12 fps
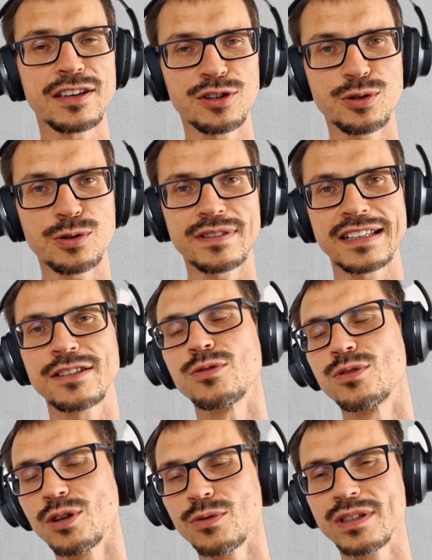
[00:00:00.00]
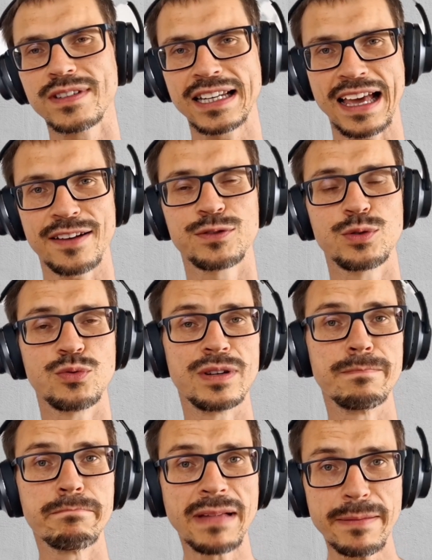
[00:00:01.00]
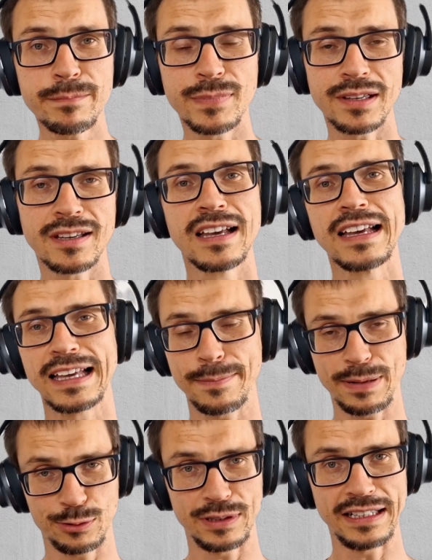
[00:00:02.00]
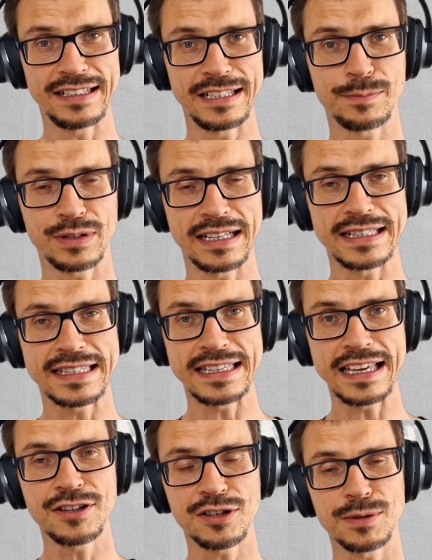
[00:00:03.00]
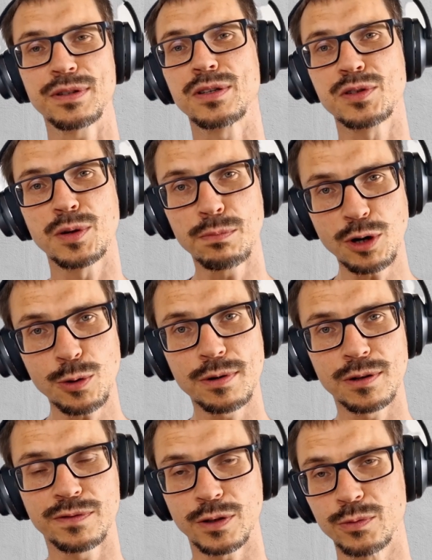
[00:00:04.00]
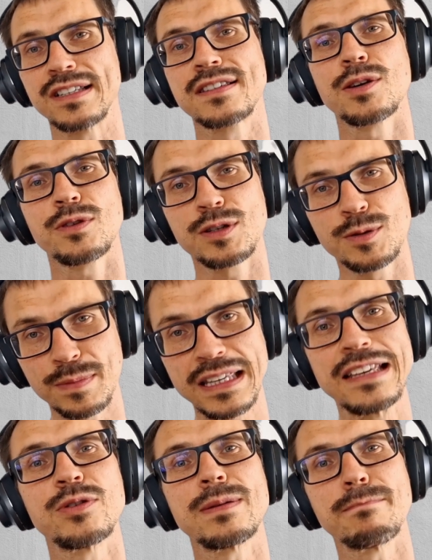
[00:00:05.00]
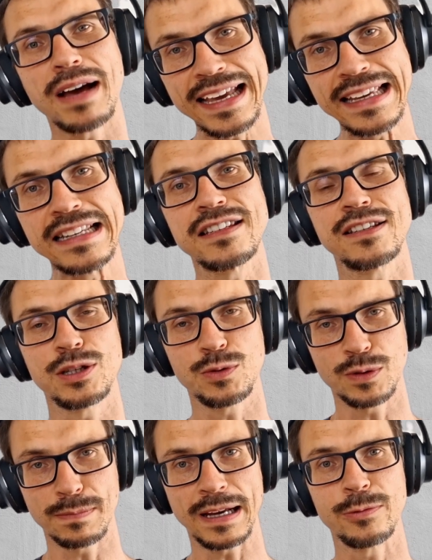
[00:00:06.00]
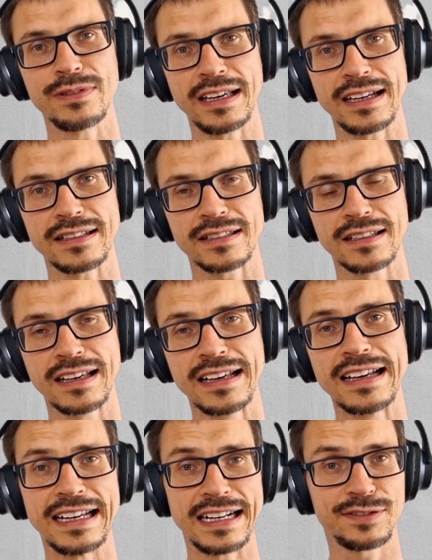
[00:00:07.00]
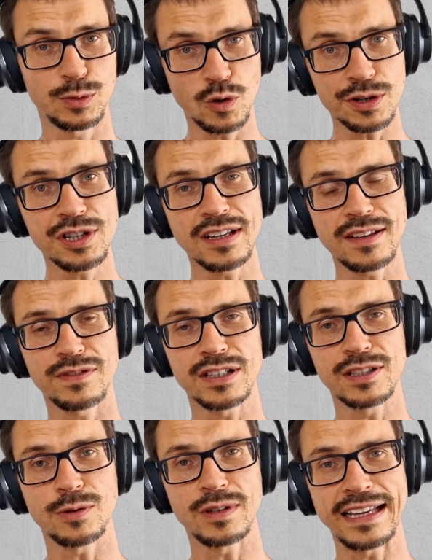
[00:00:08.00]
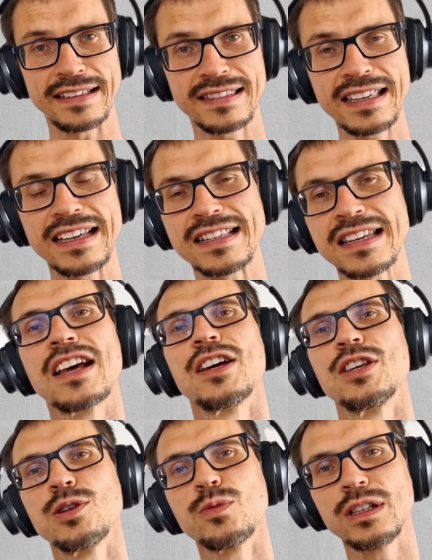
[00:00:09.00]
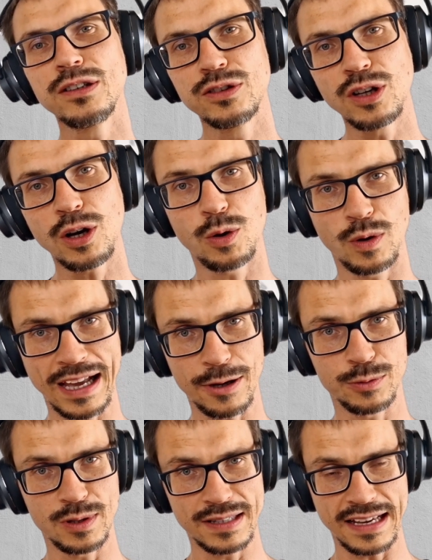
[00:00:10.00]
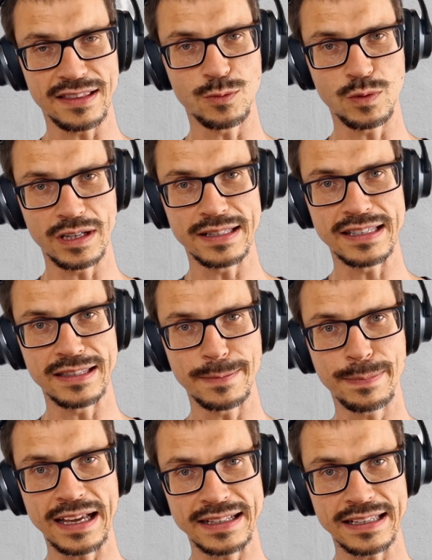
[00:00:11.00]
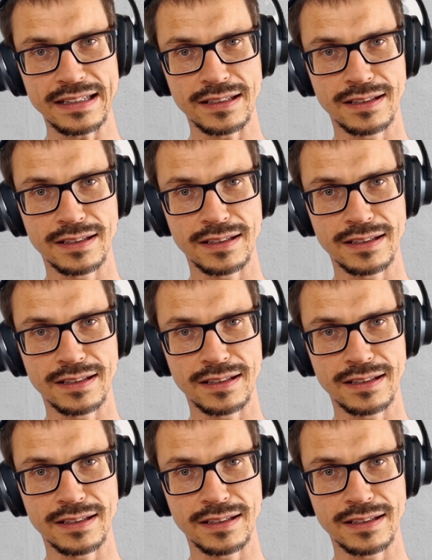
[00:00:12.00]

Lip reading: sure that you don't even have to remember about learning pronunciation, because your mobile phone is going to be reminding you about that. And after watching a video like this, you will know how to say the words in the pattern.